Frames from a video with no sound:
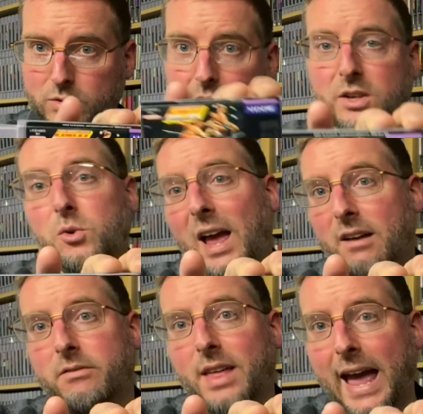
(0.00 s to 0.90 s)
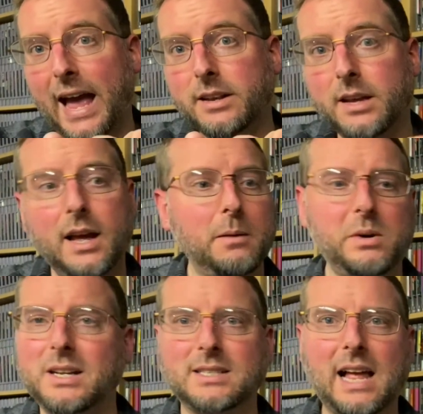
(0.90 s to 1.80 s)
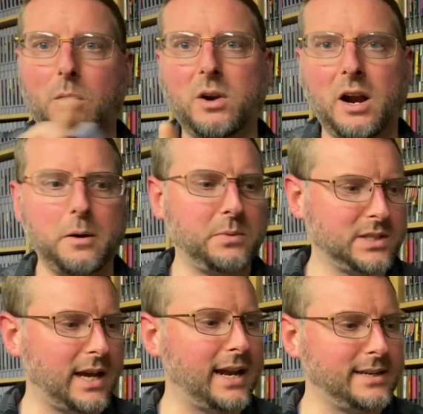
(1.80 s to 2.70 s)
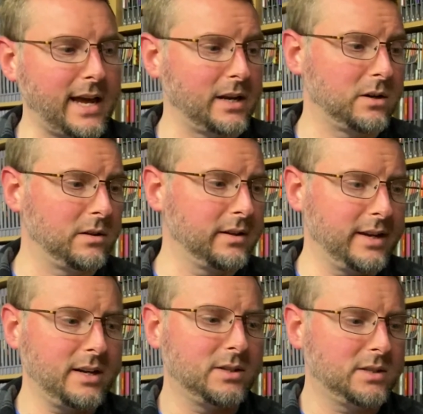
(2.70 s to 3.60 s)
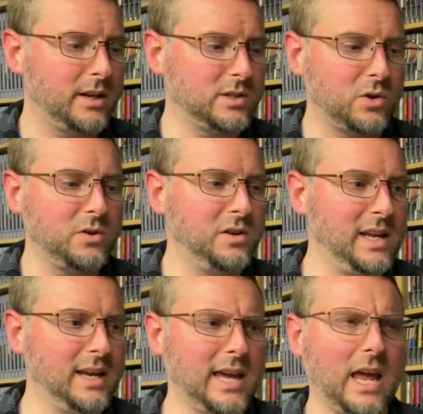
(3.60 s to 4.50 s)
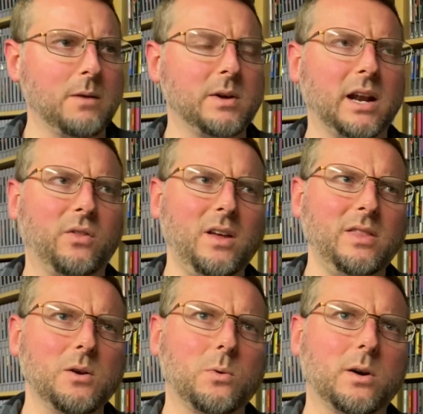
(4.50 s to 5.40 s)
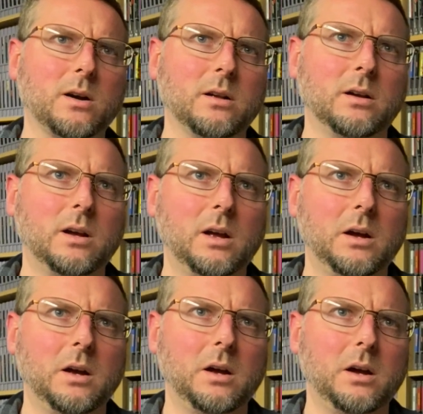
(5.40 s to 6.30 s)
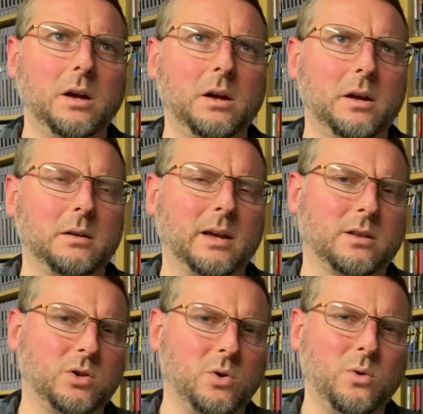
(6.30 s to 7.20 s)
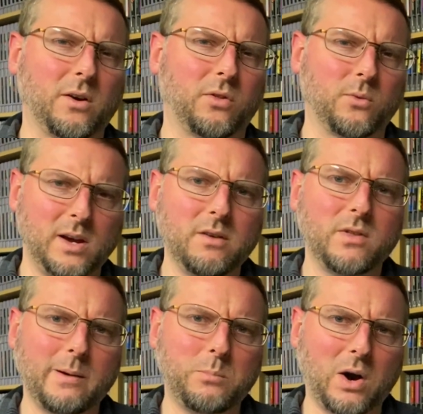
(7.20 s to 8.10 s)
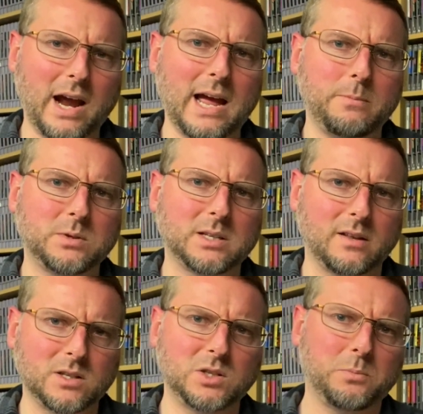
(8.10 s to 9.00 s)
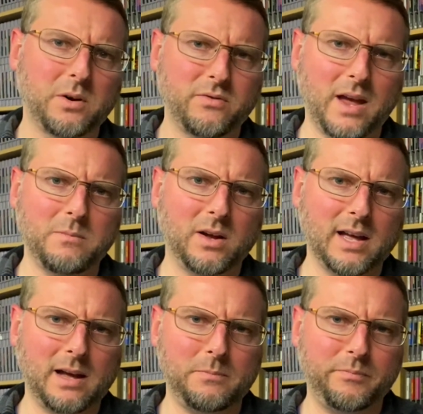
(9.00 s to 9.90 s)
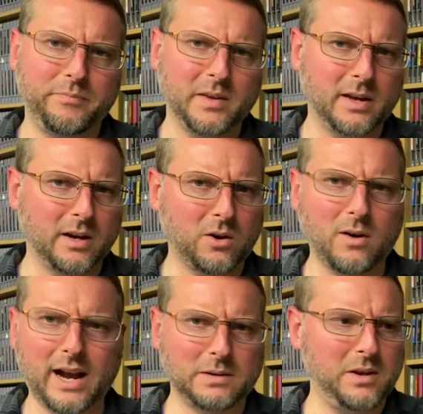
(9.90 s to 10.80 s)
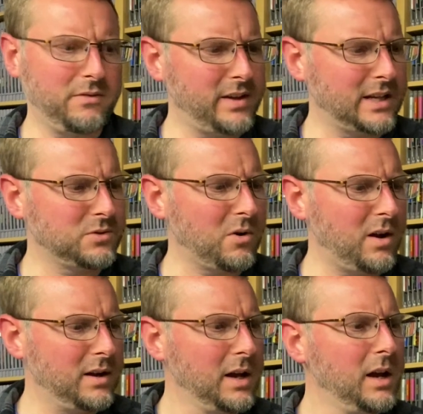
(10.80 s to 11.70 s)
So I do have that, but it's not 100% identical. It is its own unique game, and I think there were like two or three of them perhaps on the Super Famicom. Uh, correct me if that's wrong.